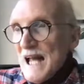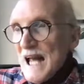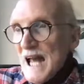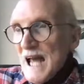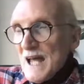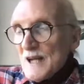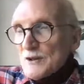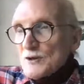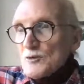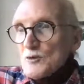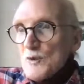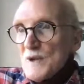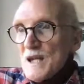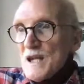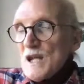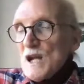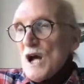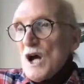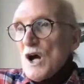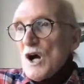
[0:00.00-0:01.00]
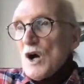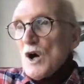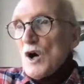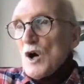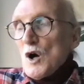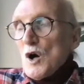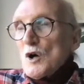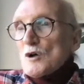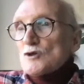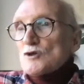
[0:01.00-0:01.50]
And we
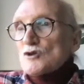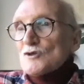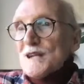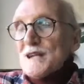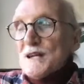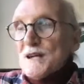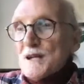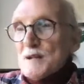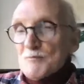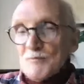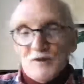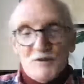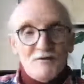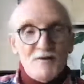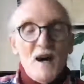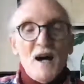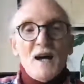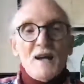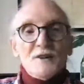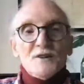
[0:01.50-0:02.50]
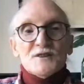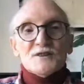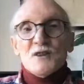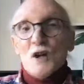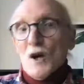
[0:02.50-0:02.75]
are training providers,